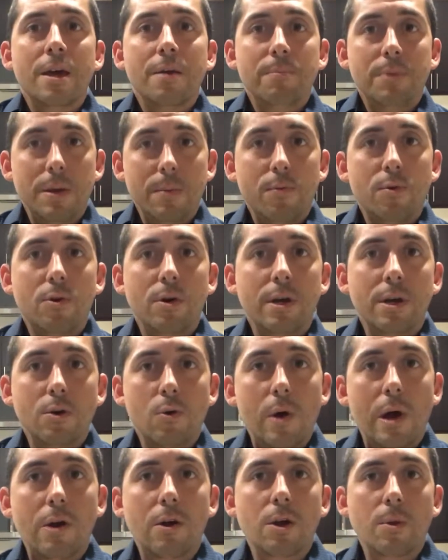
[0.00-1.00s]
people
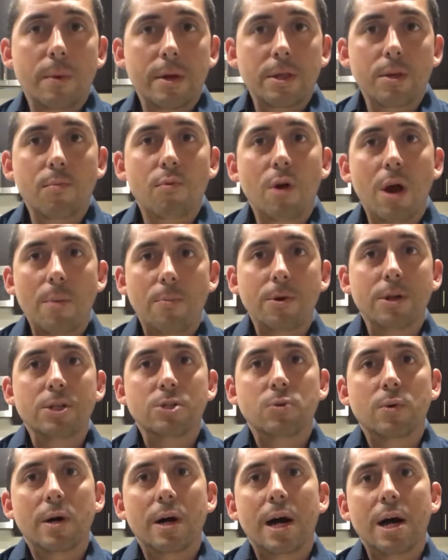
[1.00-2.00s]
inquiring about the property
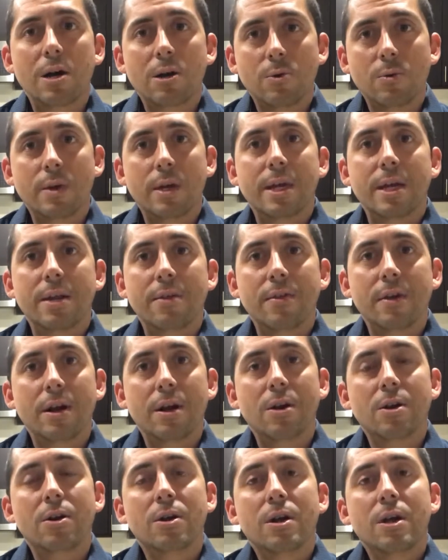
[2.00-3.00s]
as well. How can we get in
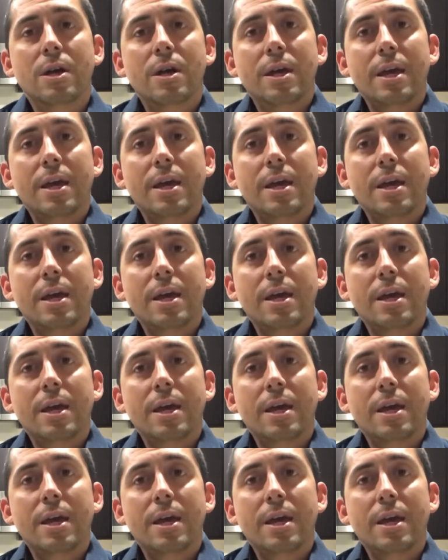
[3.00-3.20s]
there?